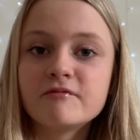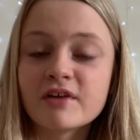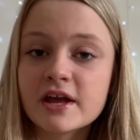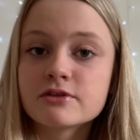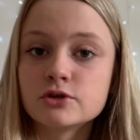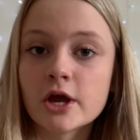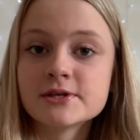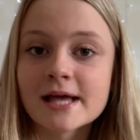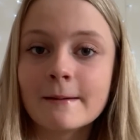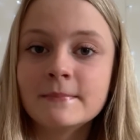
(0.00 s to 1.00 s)
Faith
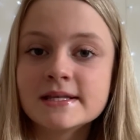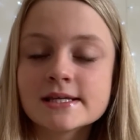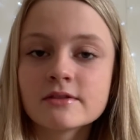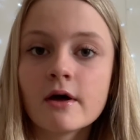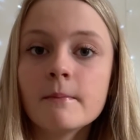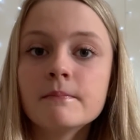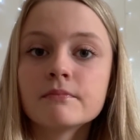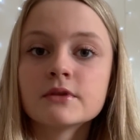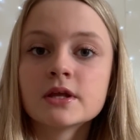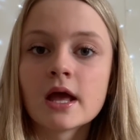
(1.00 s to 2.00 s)
knows that I'm meeting them,
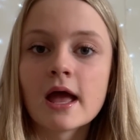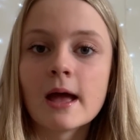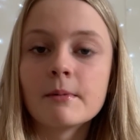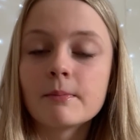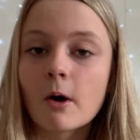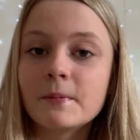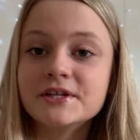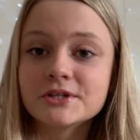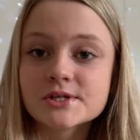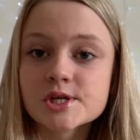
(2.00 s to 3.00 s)
but Poppy
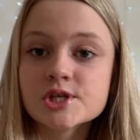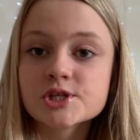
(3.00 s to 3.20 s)
doesn't,